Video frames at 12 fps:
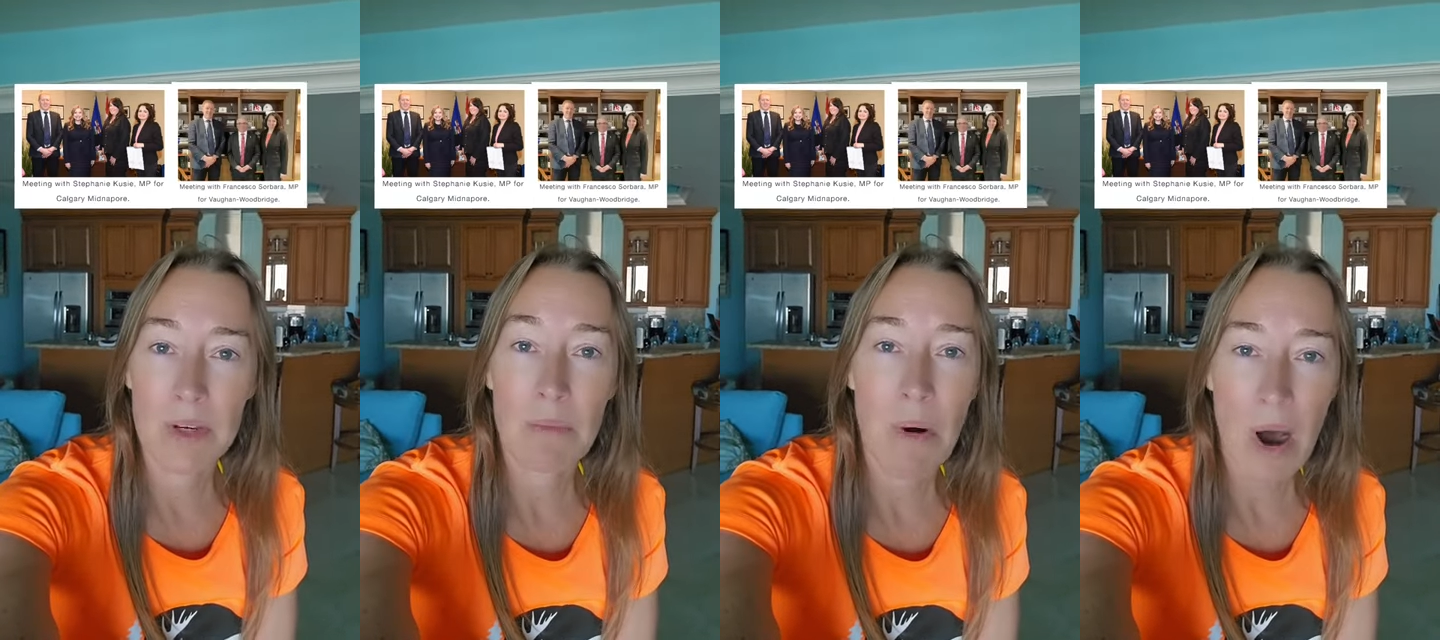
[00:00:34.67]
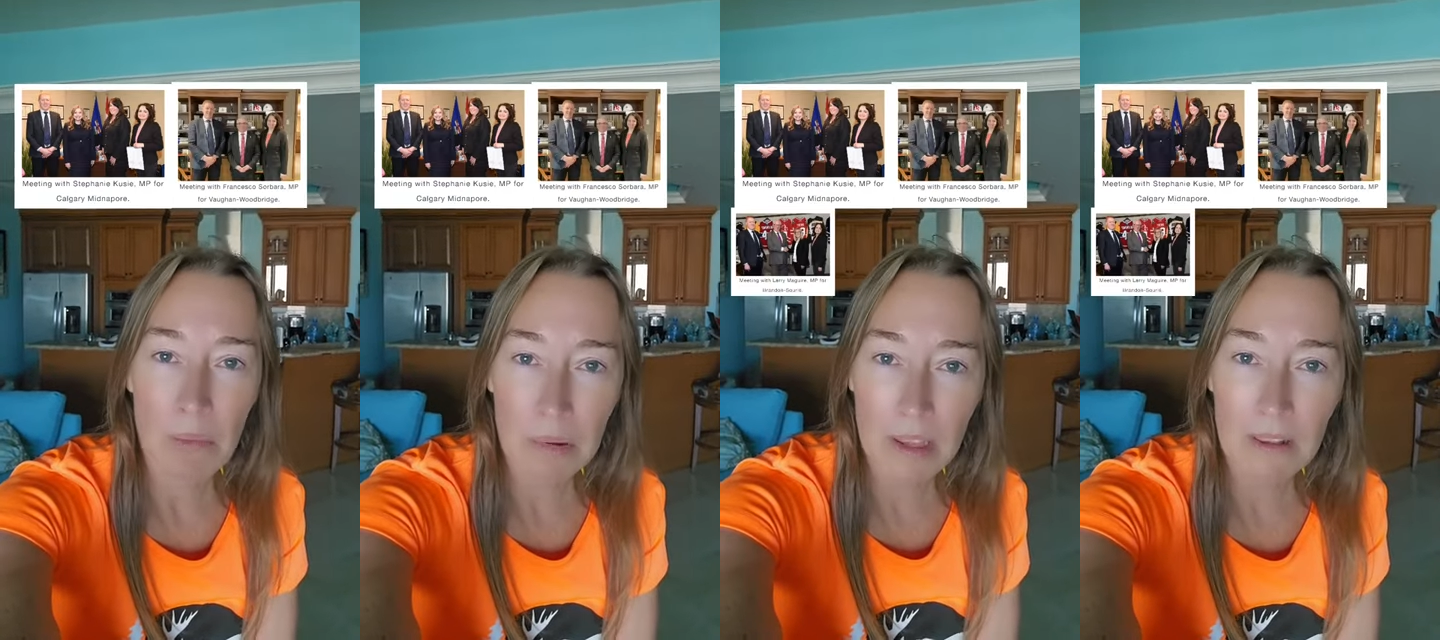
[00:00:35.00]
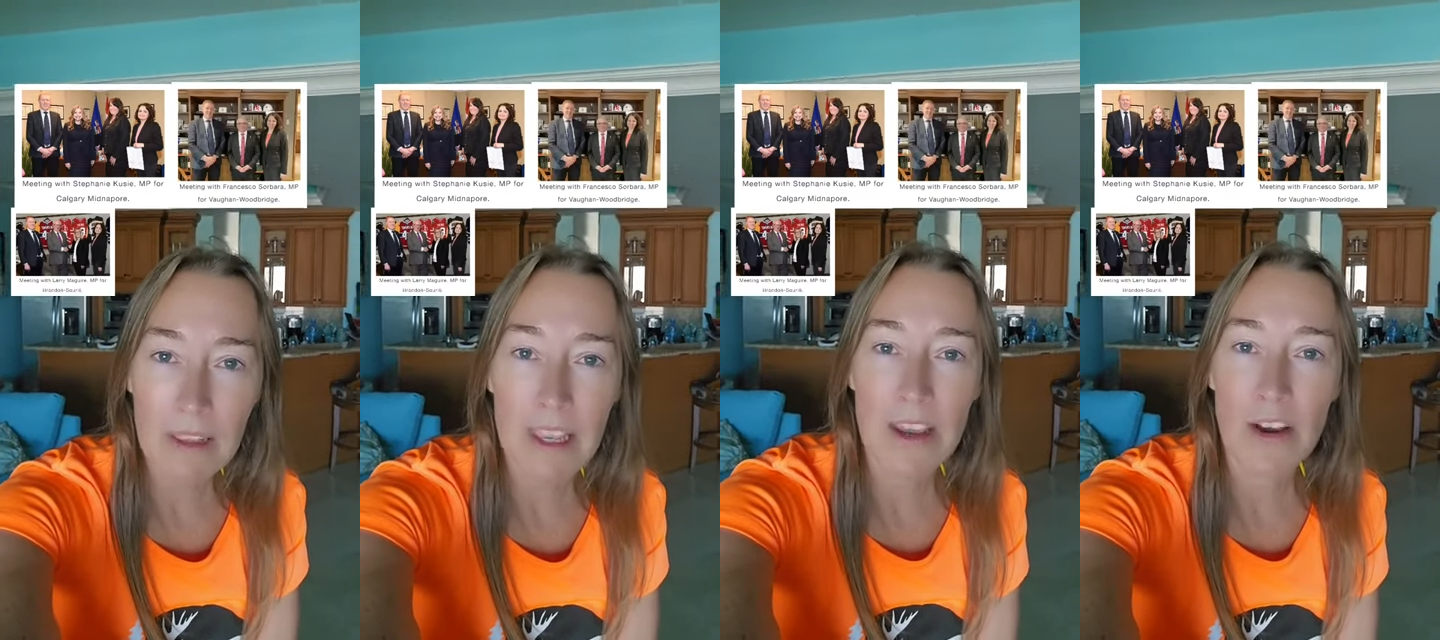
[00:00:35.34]
to
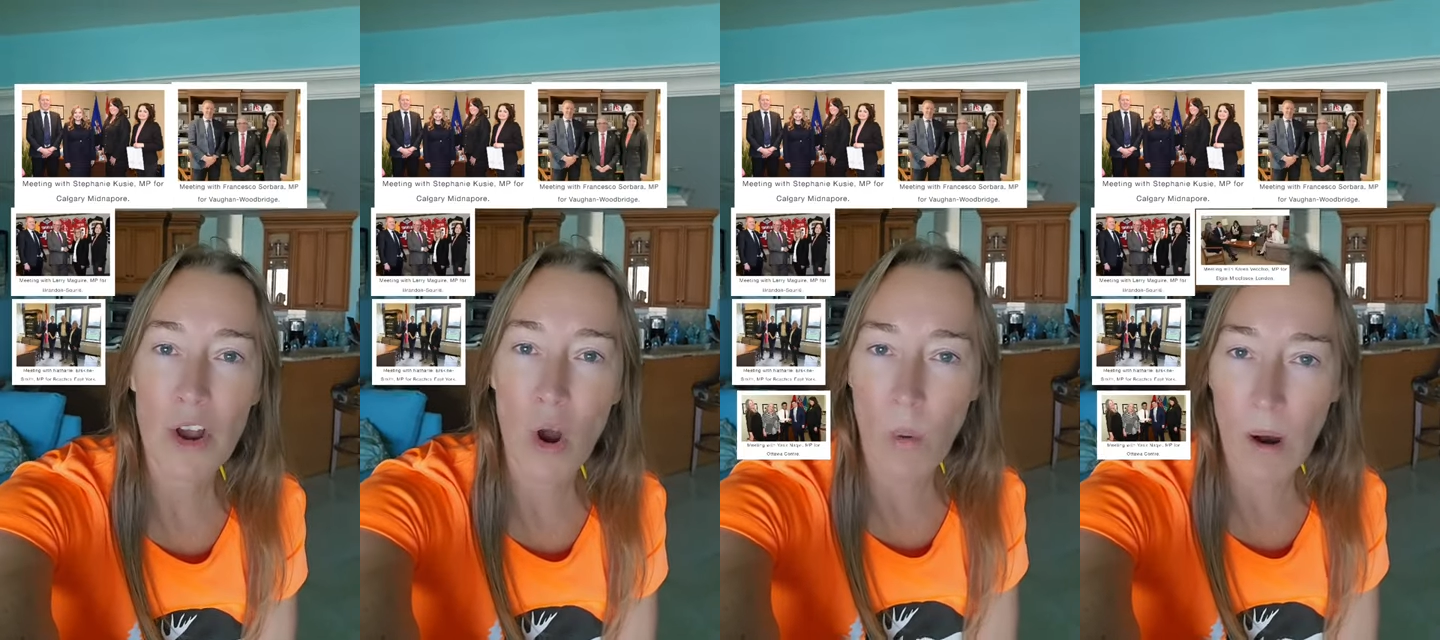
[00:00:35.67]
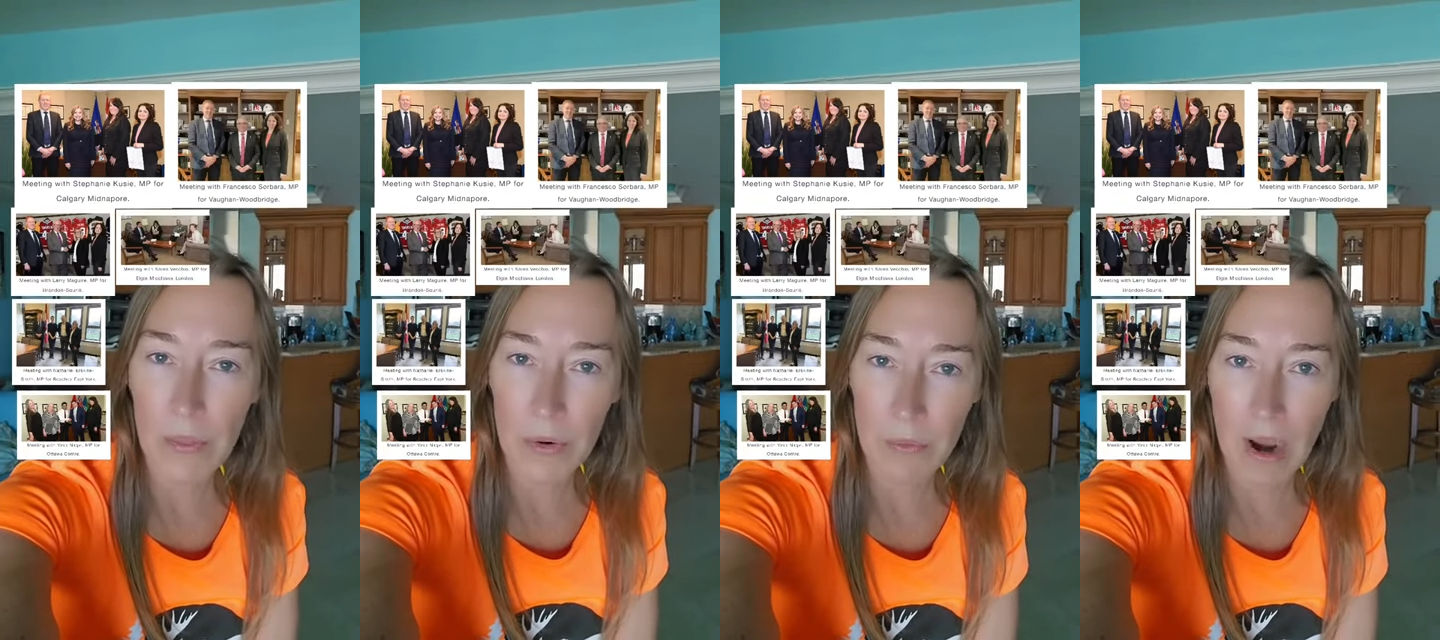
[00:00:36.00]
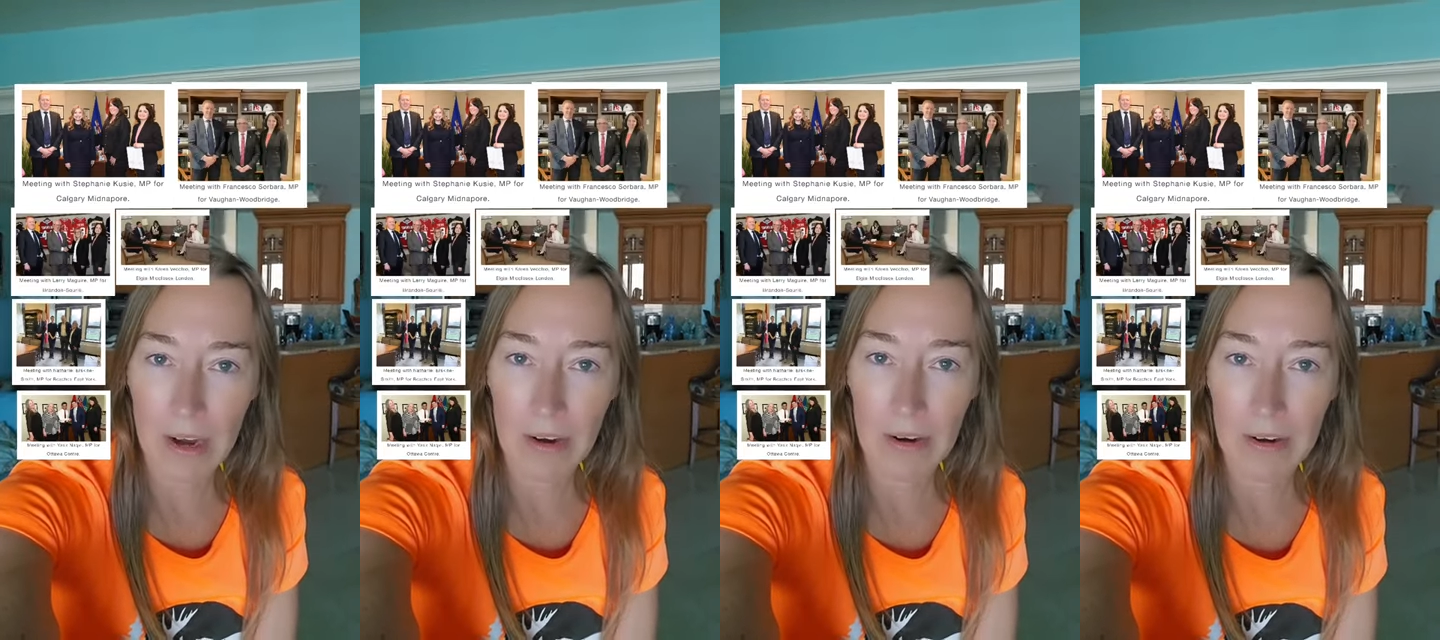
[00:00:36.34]
publicly go on the
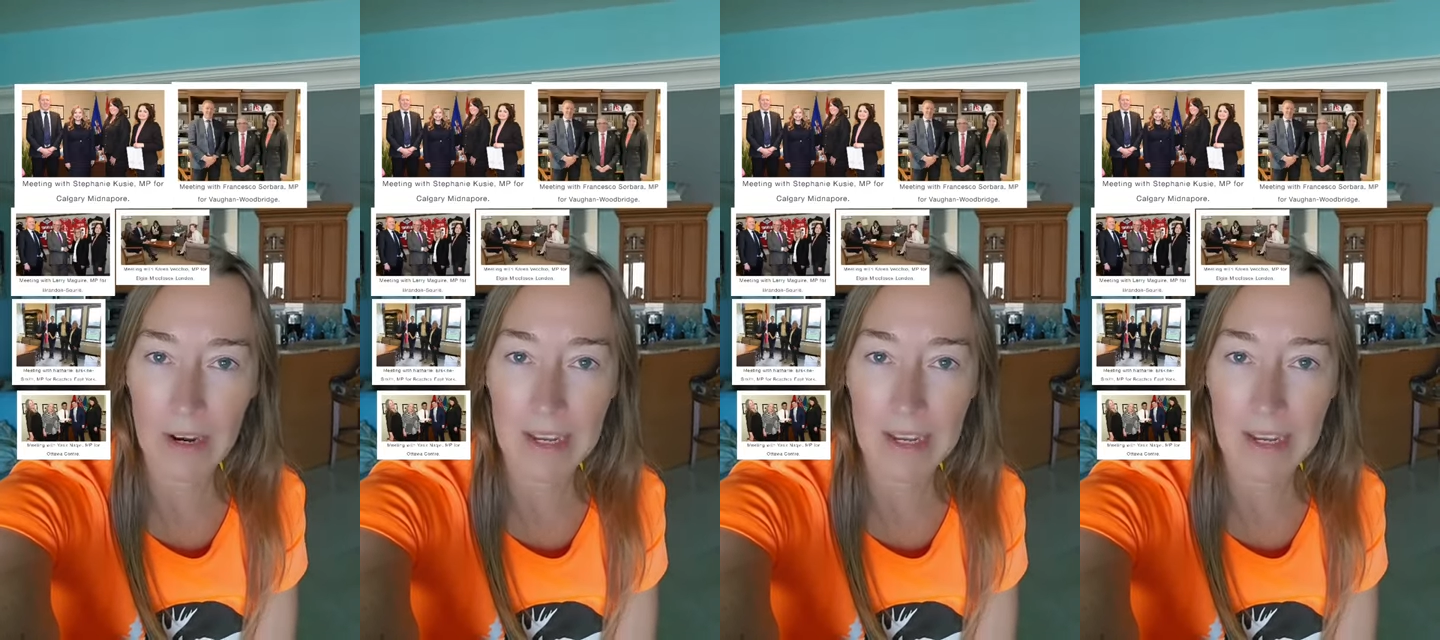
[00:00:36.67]
record